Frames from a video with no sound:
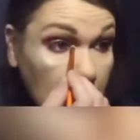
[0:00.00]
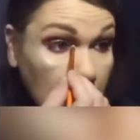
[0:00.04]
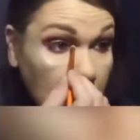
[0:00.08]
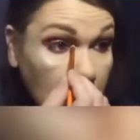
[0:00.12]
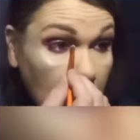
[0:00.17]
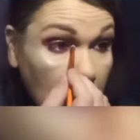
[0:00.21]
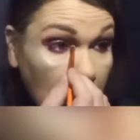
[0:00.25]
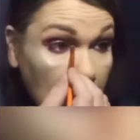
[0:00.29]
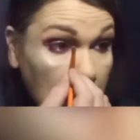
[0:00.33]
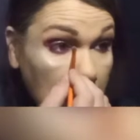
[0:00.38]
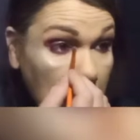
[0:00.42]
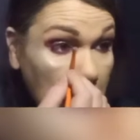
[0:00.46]

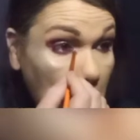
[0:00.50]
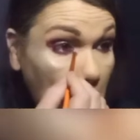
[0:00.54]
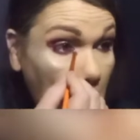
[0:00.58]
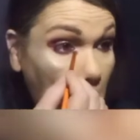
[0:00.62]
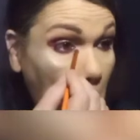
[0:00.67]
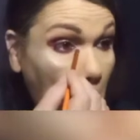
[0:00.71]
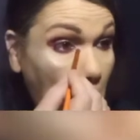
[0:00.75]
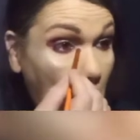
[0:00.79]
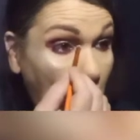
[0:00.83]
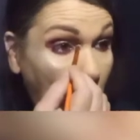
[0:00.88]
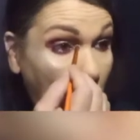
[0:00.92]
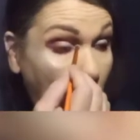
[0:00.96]
my
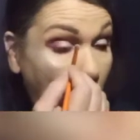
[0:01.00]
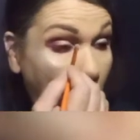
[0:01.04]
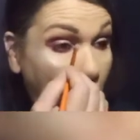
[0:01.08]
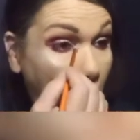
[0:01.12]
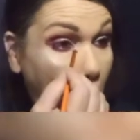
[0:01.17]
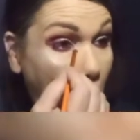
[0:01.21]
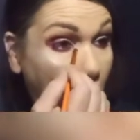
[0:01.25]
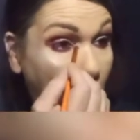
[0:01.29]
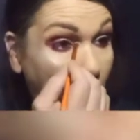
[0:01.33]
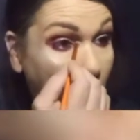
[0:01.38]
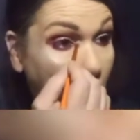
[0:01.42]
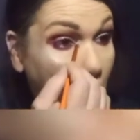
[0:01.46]
mirror.
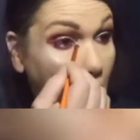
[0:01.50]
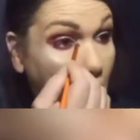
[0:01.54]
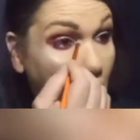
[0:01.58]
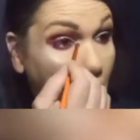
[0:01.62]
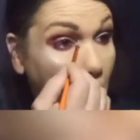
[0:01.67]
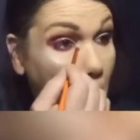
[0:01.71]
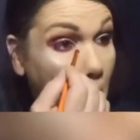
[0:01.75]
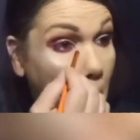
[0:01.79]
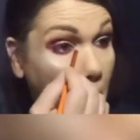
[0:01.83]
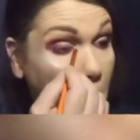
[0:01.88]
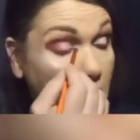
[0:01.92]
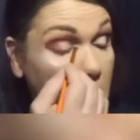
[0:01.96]

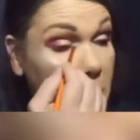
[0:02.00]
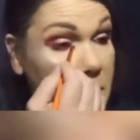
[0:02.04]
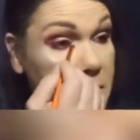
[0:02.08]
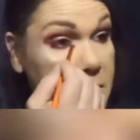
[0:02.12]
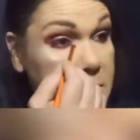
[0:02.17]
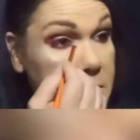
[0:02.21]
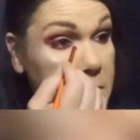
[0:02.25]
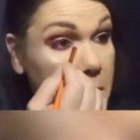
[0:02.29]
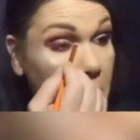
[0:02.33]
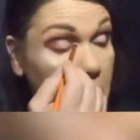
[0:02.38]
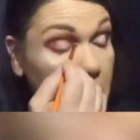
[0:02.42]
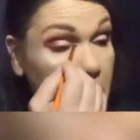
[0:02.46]
It's
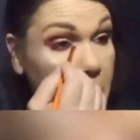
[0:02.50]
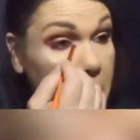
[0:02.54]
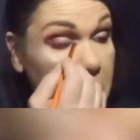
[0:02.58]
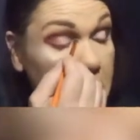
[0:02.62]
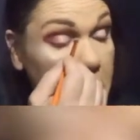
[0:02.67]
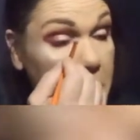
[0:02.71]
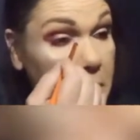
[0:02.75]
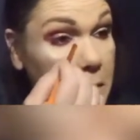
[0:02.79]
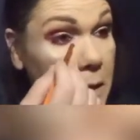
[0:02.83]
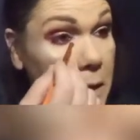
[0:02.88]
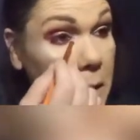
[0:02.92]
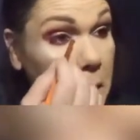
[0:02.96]
not
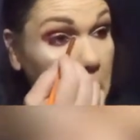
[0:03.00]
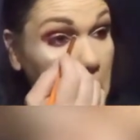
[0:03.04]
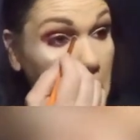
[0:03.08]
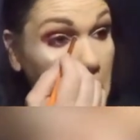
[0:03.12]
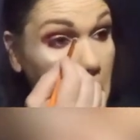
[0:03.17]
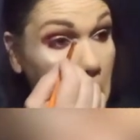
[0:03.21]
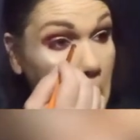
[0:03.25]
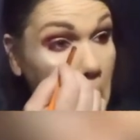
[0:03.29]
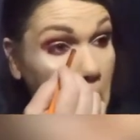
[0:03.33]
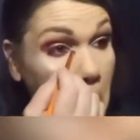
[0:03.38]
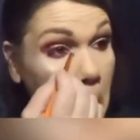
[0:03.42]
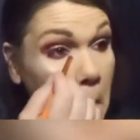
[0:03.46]
anything
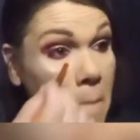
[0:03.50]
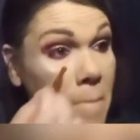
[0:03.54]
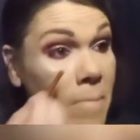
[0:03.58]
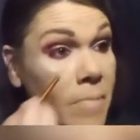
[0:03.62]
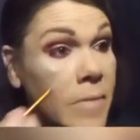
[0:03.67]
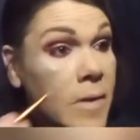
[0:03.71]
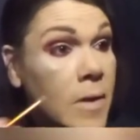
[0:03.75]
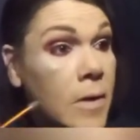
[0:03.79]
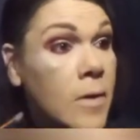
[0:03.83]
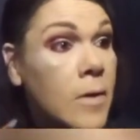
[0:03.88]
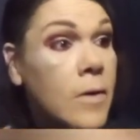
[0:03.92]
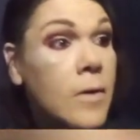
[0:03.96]

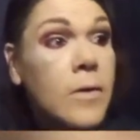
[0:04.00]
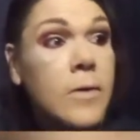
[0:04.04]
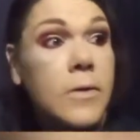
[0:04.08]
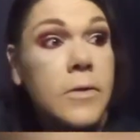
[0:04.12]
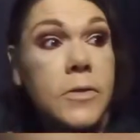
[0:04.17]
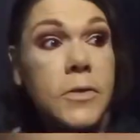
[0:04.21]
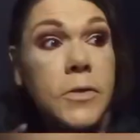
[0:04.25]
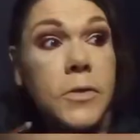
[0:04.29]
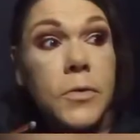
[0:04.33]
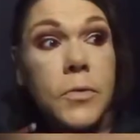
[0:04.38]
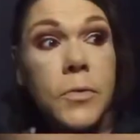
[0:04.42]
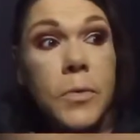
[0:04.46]

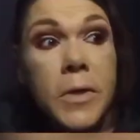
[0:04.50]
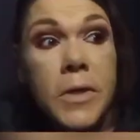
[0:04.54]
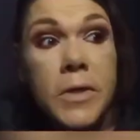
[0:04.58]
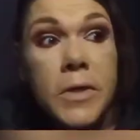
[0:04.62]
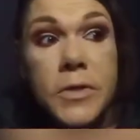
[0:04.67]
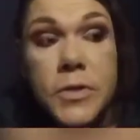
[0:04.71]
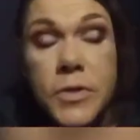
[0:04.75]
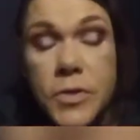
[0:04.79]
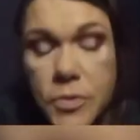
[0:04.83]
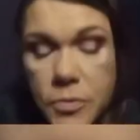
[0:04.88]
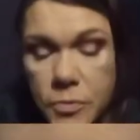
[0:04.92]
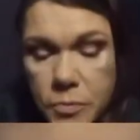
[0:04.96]
too
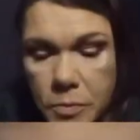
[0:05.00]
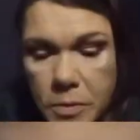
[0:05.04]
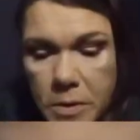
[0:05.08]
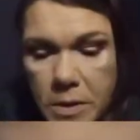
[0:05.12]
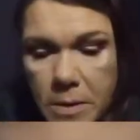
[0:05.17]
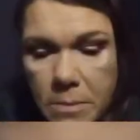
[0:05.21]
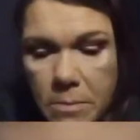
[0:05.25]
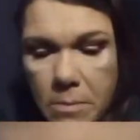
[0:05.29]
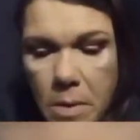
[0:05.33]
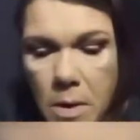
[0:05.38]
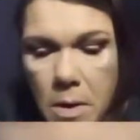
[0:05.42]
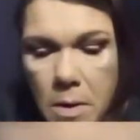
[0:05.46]

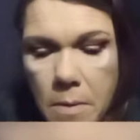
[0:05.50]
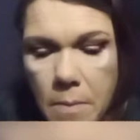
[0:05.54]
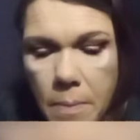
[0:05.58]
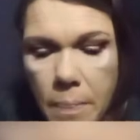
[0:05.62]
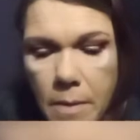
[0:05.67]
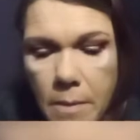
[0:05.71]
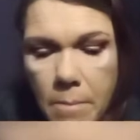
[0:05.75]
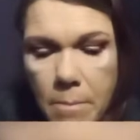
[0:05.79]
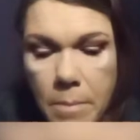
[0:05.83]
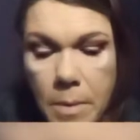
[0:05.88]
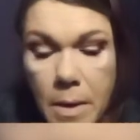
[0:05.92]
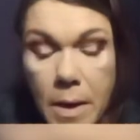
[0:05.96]
extreme,
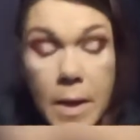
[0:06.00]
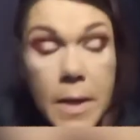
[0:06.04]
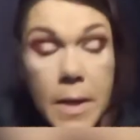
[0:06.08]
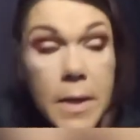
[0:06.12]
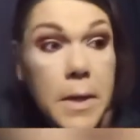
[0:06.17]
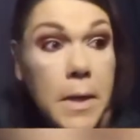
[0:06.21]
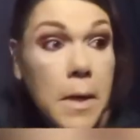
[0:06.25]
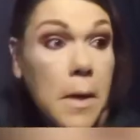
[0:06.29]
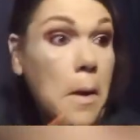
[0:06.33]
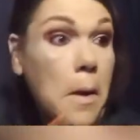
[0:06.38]
but